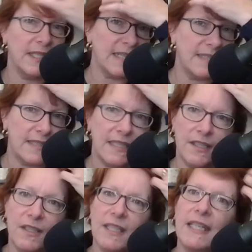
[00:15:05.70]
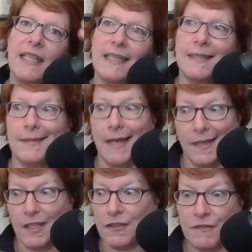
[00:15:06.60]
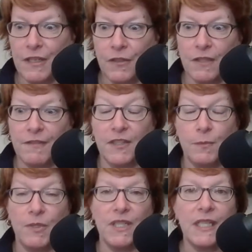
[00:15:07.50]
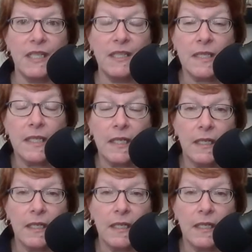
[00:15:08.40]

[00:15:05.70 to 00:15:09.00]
necessarily, it's not their field of expertise,